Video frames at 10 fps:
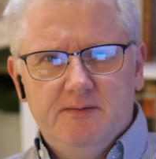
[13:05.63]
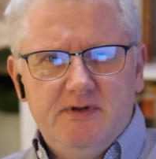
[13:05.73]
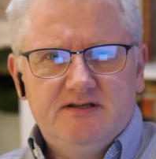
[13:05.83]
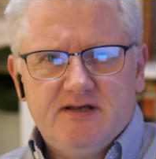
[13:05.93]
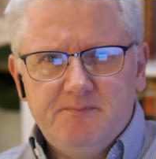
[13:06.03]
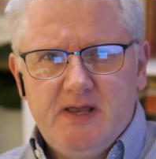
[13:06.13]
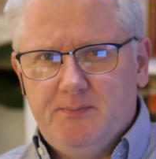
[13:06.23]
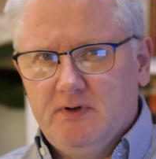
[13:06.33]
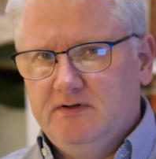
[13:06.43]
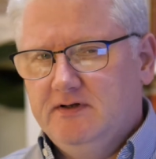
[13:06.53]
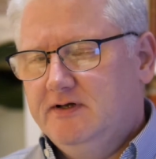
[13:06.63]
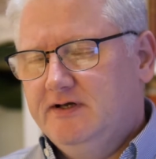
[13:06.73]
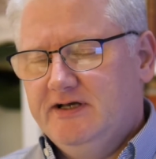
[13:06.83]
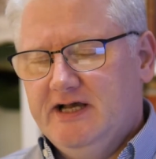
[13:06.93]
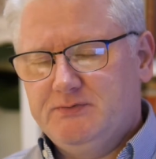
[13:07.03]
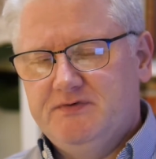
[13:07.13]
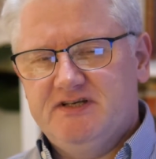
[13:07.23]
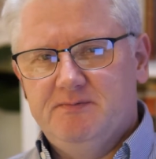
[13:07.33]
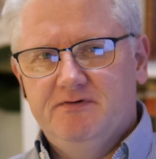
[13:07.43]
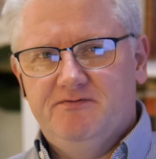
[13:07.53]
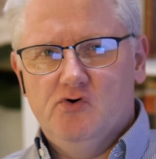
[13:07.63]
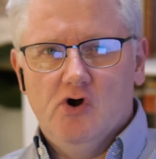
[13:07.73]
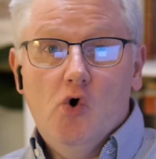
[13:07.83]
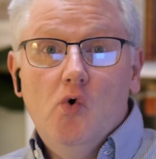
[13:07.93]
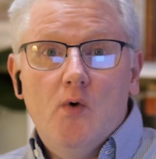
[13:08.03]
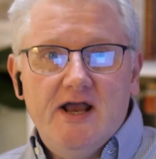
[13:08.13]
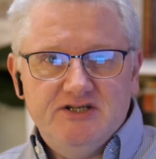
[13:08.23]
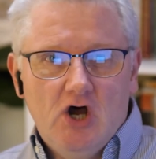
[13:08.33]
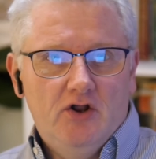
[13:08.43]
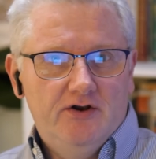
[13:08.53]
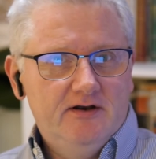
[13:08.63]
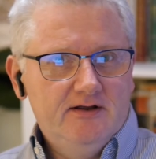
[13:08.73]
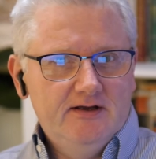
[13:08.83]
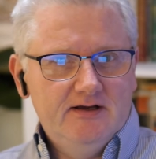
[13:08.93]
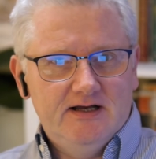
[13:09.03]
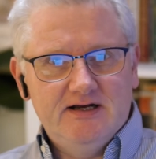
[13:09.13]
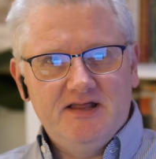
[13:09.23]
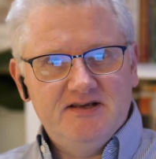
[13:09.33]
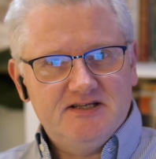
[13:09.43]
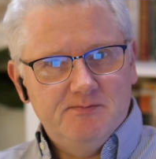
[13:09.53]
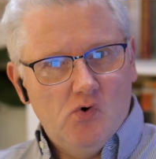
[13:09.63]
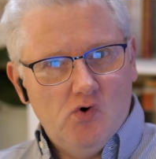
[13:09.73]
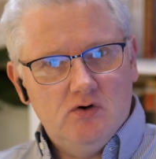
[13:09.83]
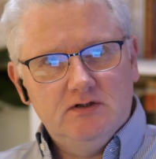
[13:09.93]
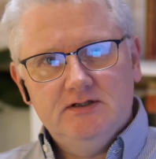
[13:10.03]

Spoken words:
I mean, some people, as we've said before, are always on, and others are more